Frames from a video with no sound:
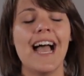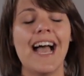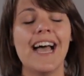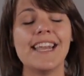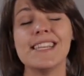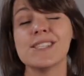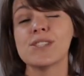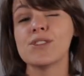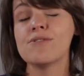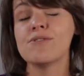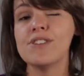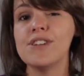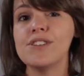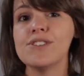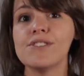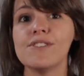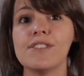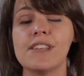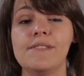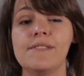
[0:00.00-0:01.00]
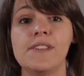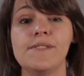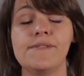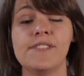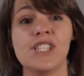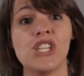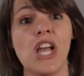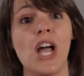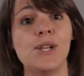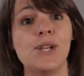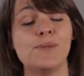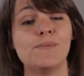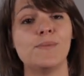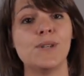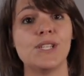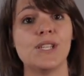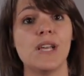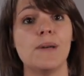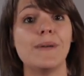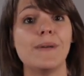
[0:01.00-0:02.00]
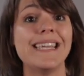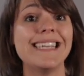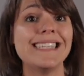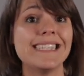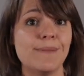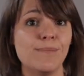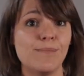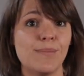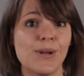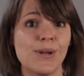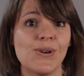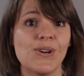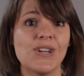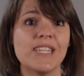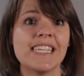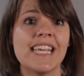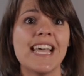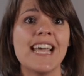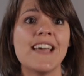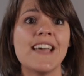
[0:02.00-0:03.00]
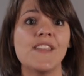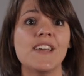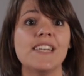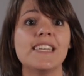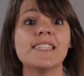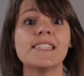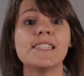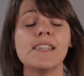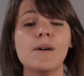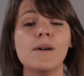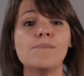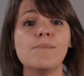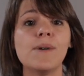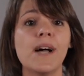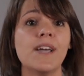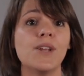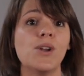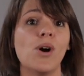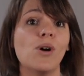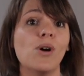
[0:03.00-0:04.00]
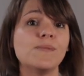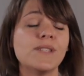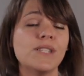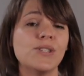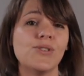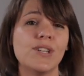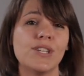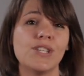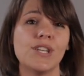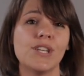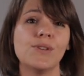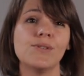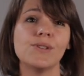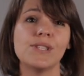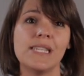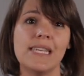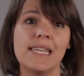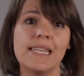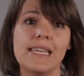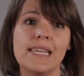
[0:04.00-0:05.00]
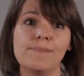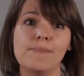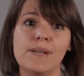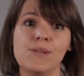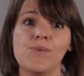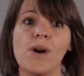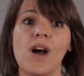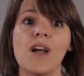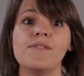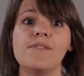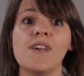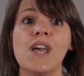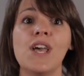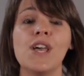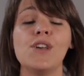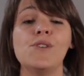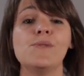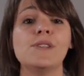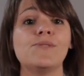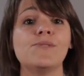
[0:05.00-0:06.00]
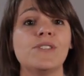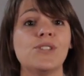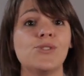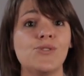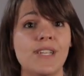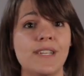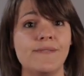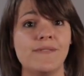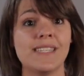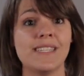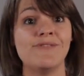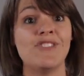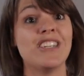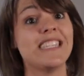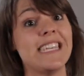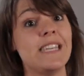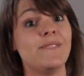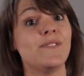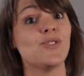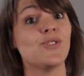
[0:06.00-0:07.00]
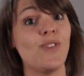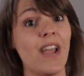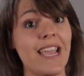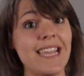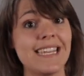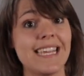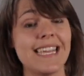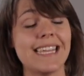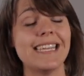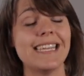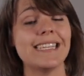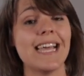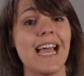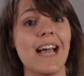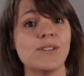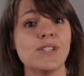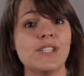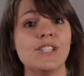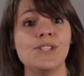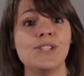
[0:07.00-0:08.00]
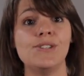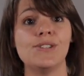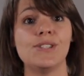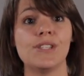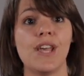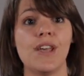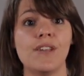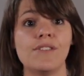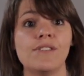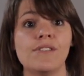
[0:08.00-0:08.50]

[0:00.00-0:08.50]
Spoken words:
And it's crucial that if a vaginal push-up is employed, that it's done by an obstetrician or senior midwife who has received training in how to do so,